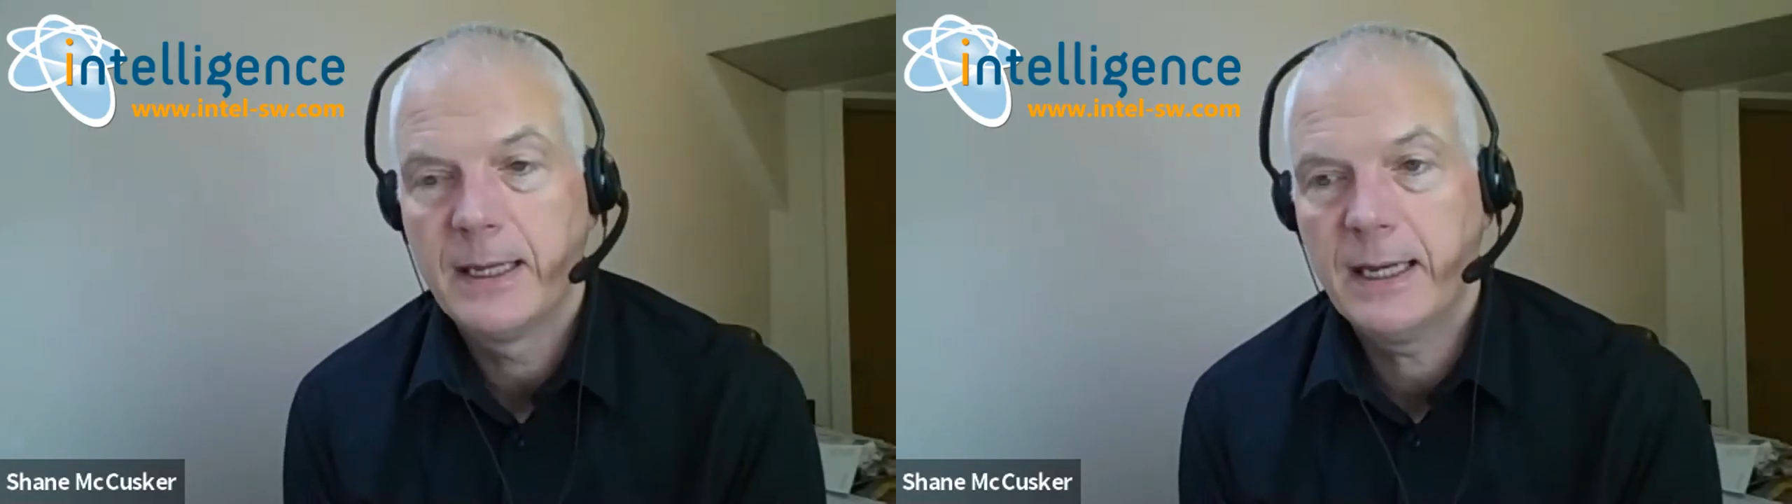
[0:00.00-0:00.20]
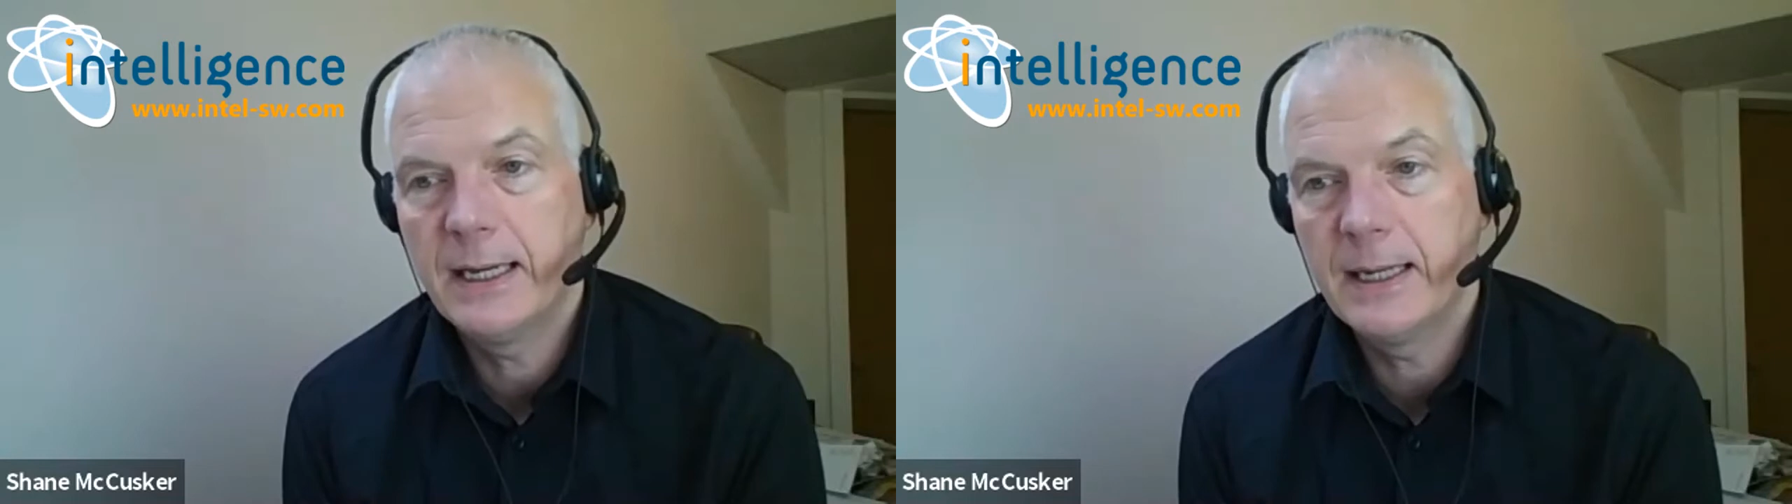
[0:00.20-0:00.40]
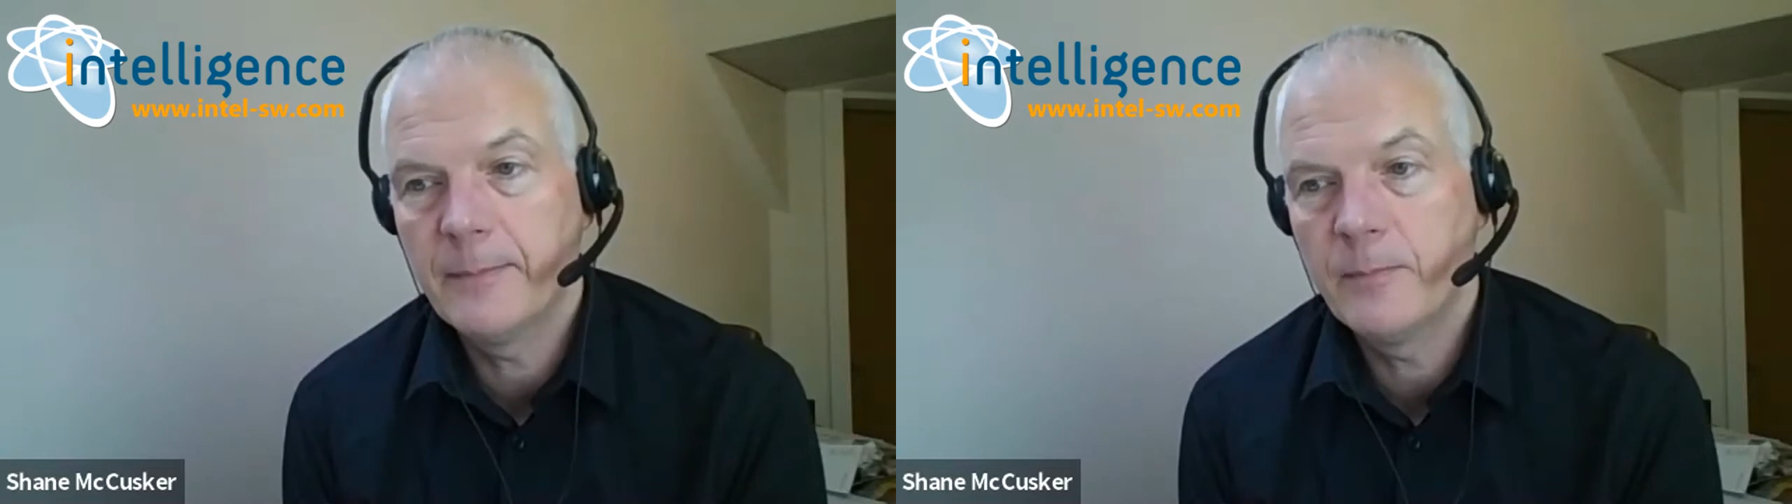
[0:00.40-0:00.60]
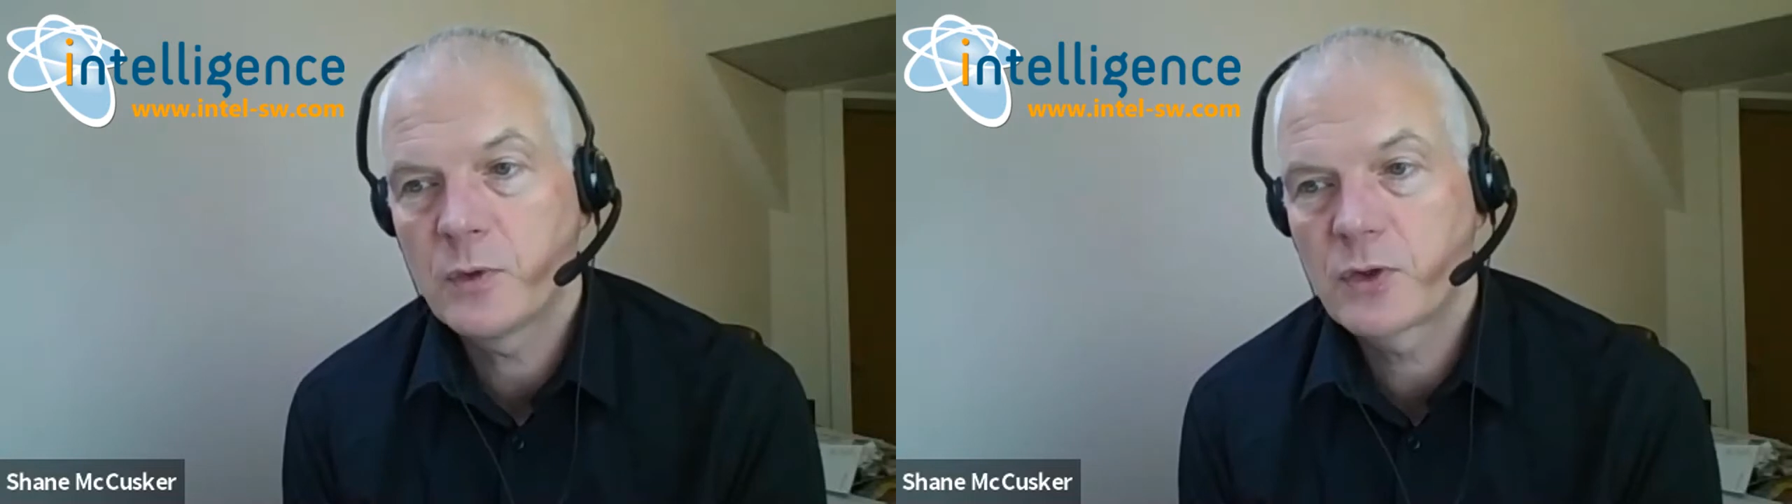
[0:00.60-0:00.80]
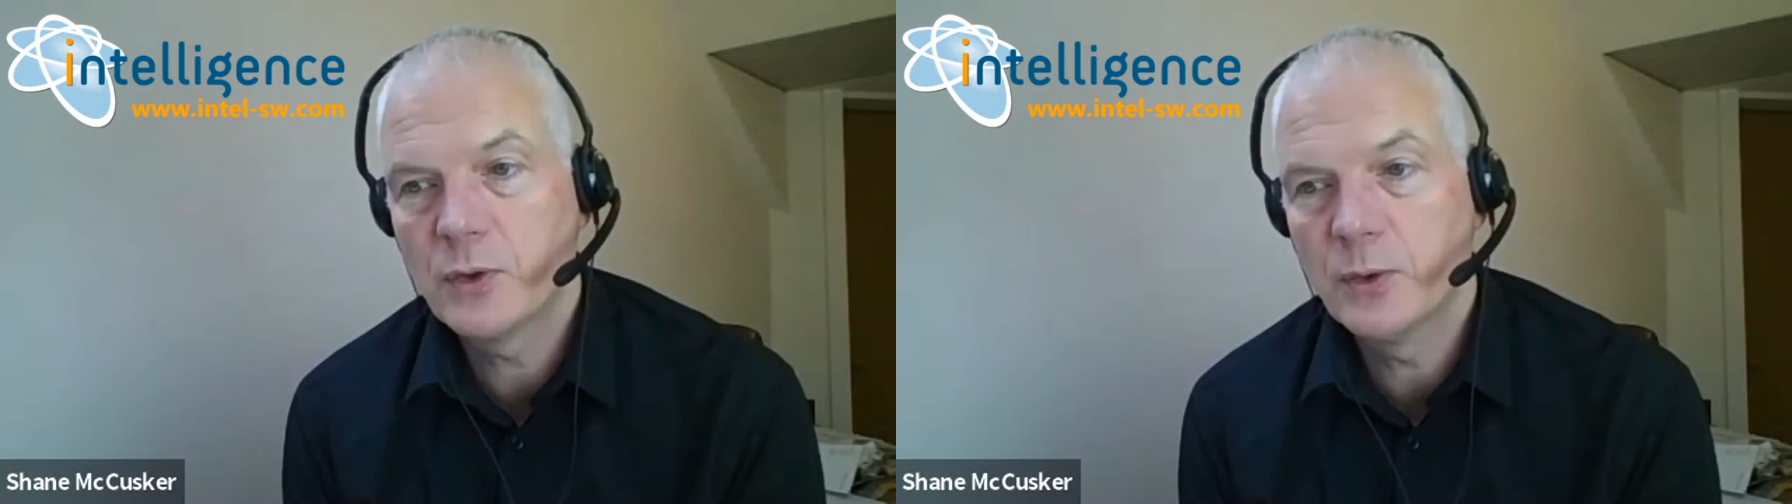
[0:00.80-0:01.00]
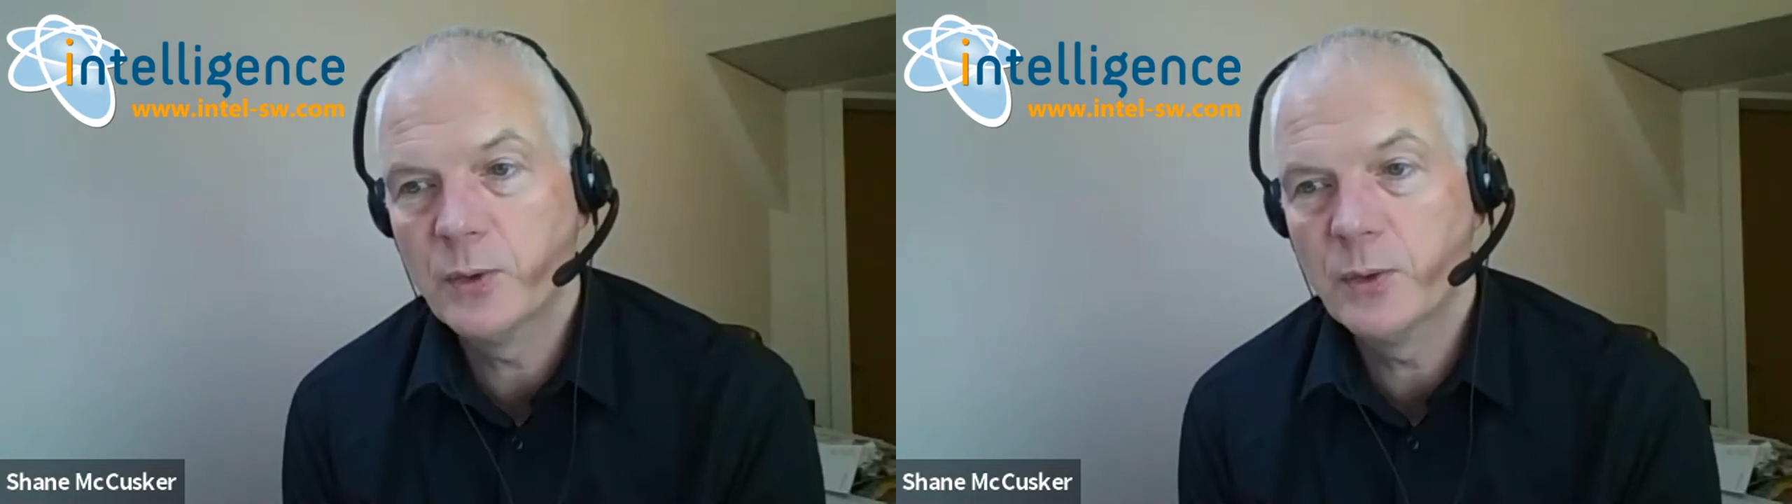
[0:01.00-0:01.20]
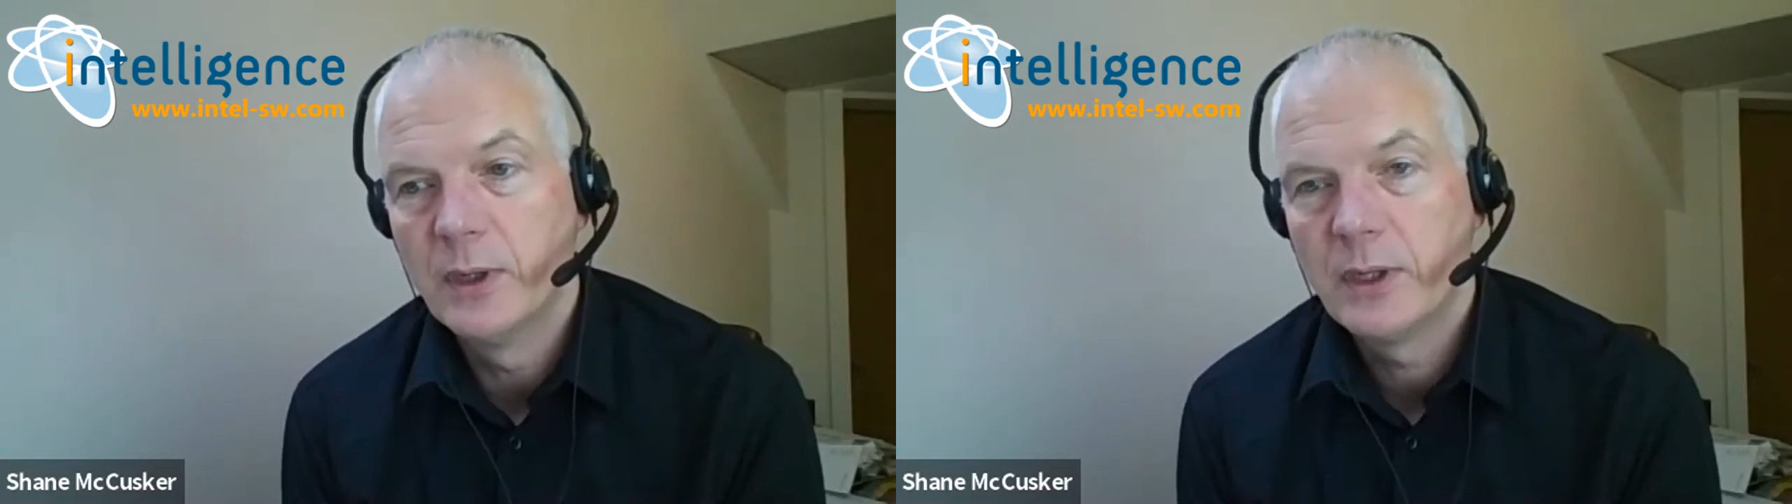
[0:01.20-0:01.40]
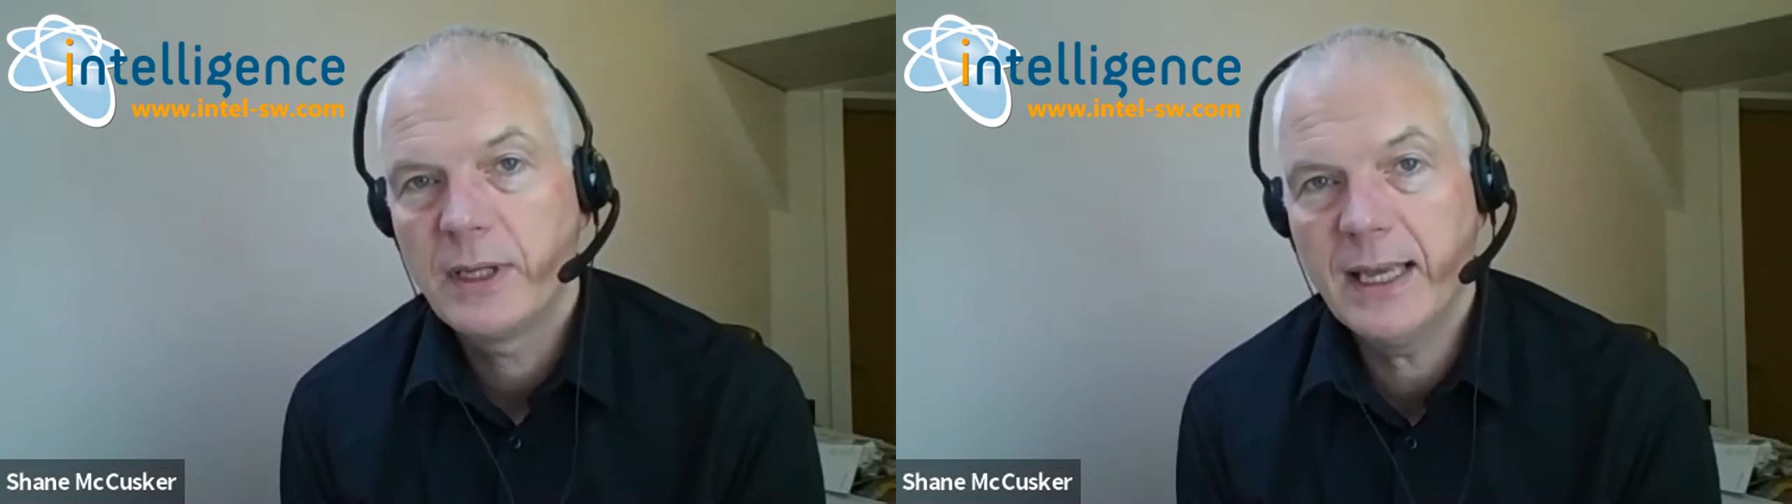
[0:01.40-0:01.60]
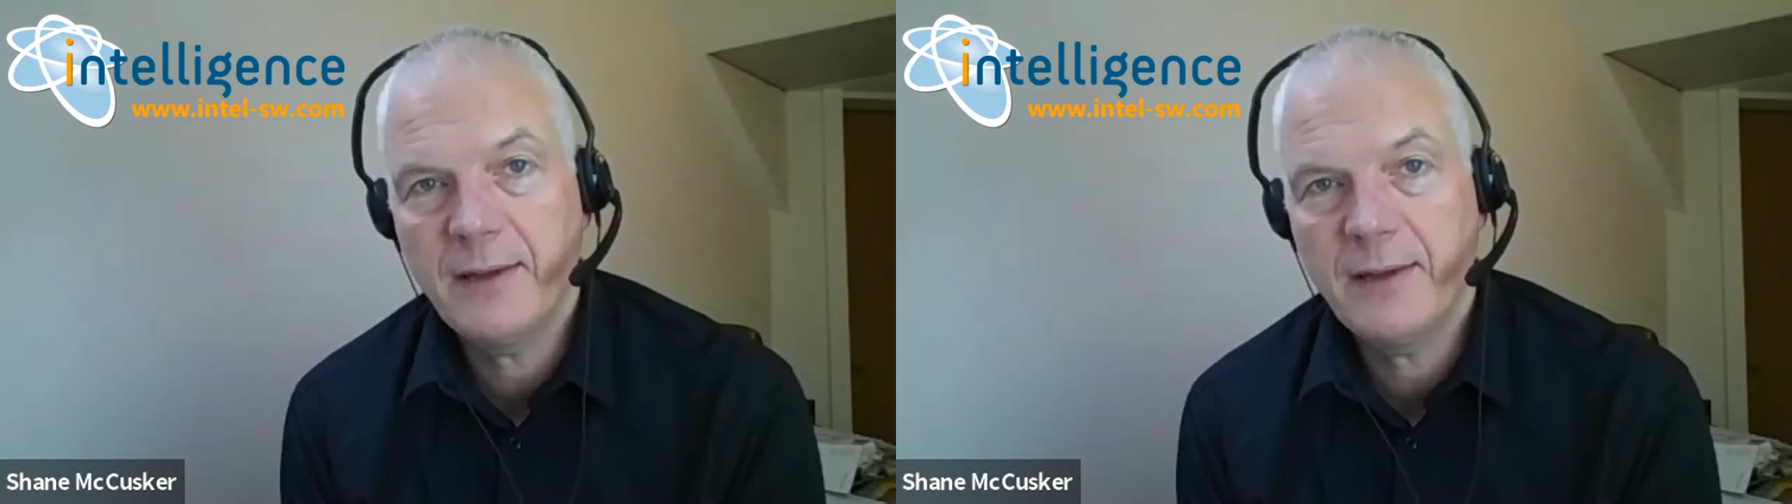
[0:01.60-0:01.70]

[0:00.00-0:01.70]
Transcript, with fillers: Um, so yeah,